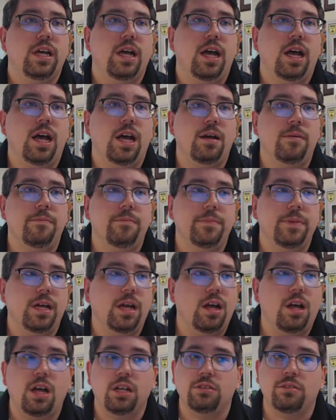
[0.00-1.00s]
Um,
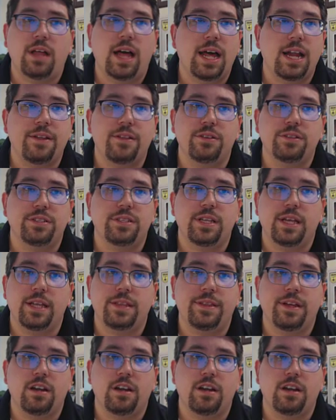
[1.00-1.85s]
a lot of those th-